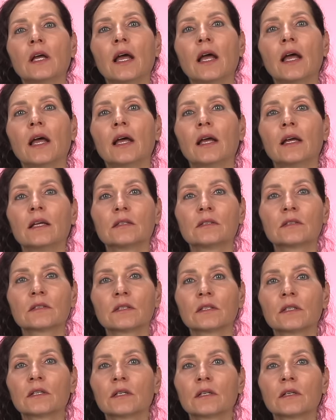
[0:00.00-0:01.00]
And
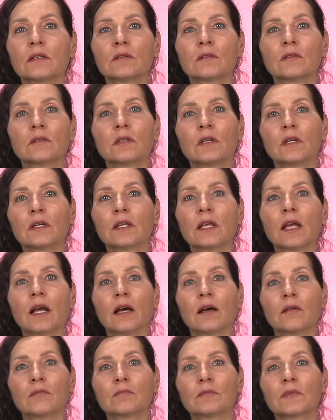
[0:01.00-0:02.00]
uh,
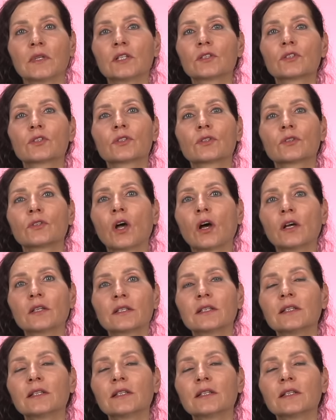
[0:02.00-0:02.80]
yeah, it's not